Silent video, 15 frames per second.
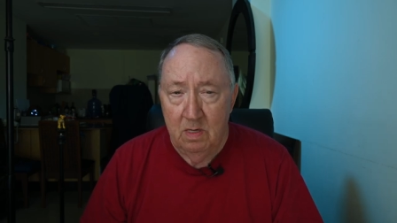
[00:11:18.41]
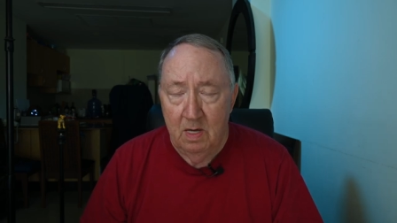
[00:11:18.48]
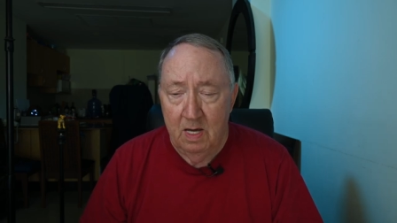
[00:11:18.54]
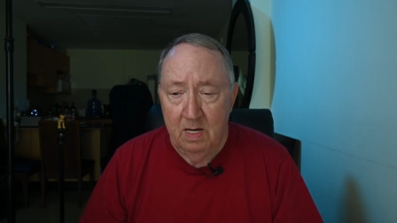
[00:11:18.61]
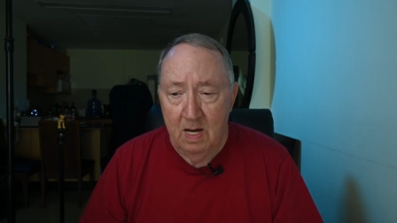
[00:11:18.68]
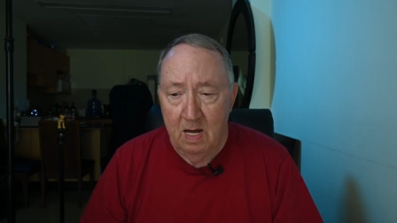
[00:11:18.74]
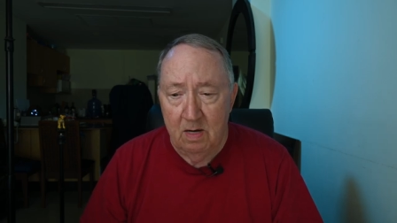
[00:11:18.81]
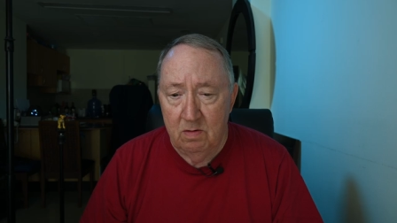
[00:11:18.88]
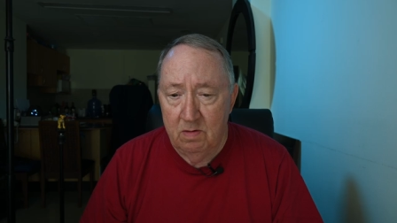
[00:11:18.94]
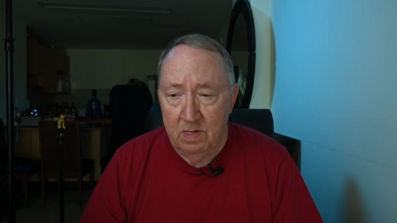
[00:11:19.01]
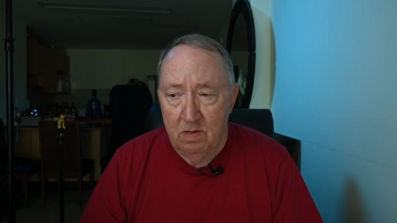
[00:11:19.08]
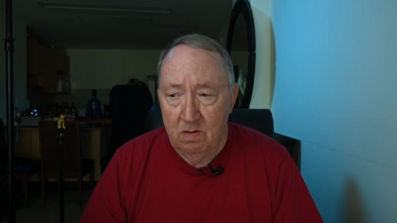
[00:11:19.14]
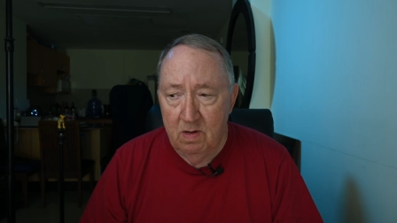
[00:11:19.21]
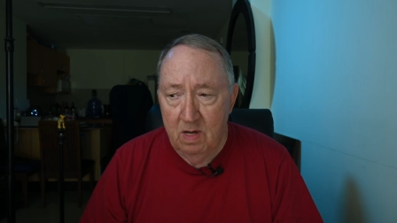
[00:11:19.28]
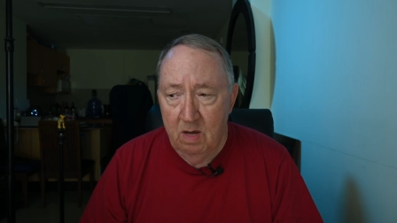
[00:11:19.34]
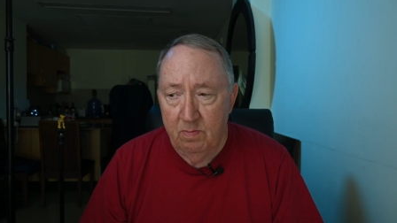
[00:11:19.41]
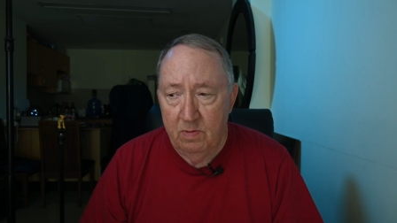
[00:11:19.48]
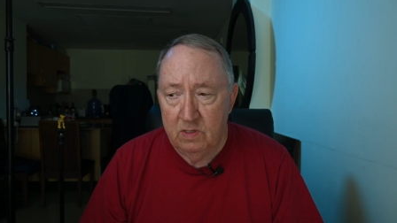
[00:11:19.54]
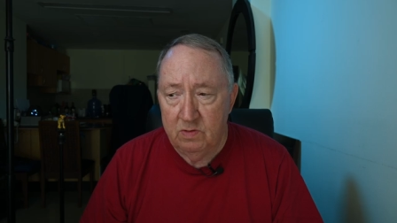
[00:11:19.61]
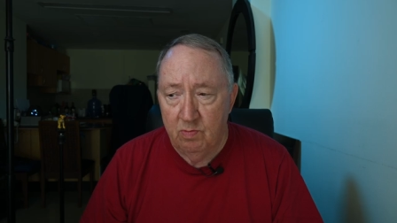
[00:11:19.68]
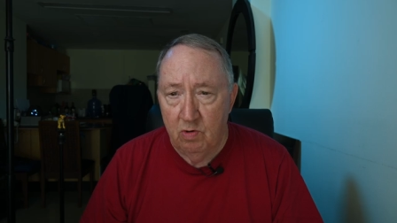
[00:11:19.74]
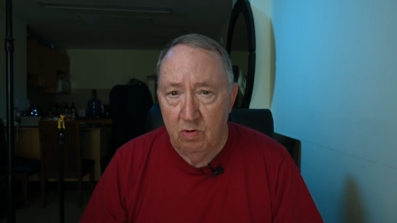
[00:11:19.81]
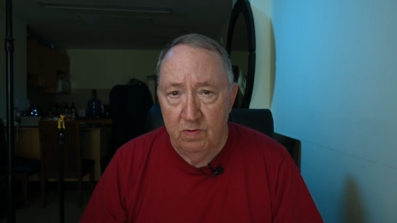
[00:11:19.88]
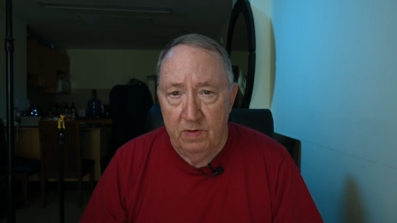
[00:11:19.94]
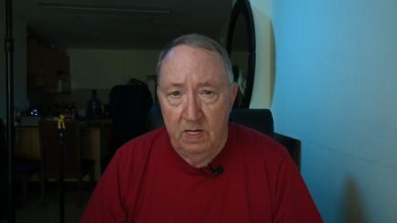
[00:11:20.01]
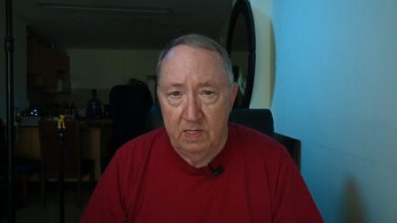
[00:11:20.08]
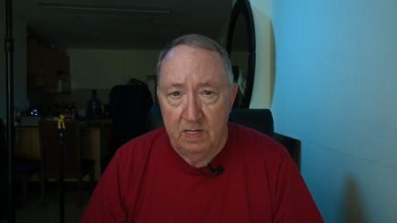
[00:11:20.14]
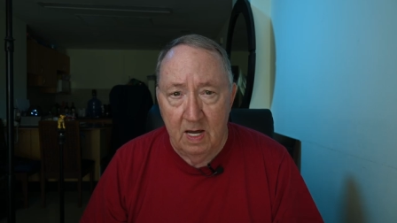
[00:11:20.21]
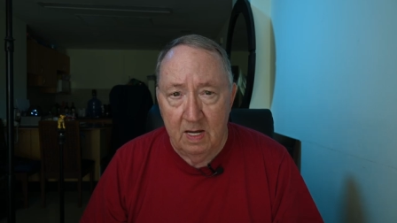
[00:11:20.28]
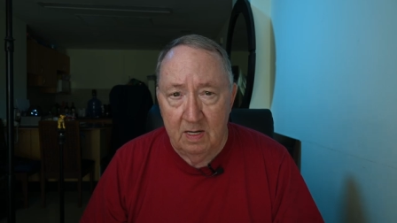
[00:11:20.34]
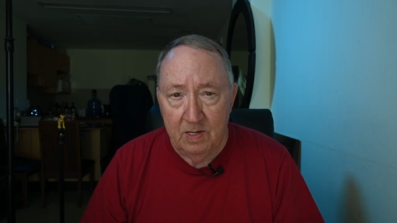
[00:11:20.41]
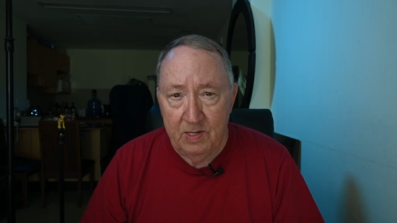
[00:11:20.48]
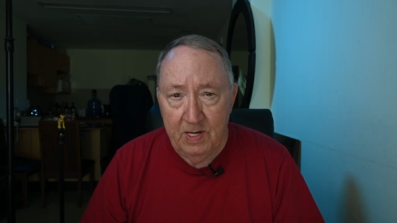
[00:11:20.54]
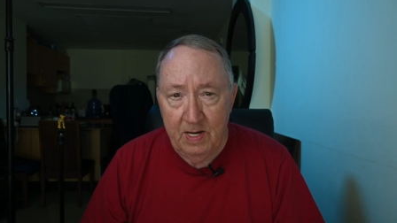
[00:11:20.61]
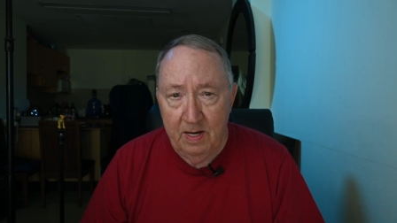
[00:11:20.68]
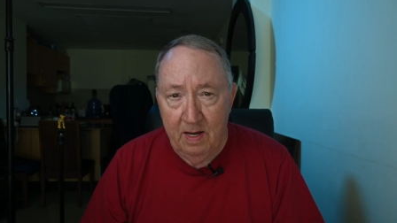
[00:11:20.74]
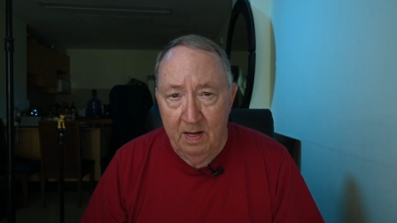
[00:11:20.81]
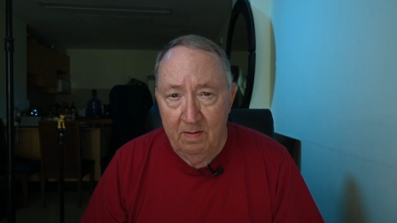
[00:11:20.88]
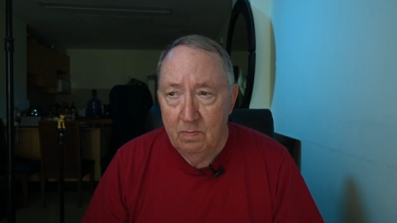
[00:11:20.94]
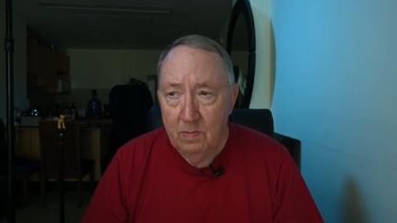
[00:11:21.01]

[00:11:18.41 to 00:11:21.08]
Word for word: I, I don't know how much more of these I can take.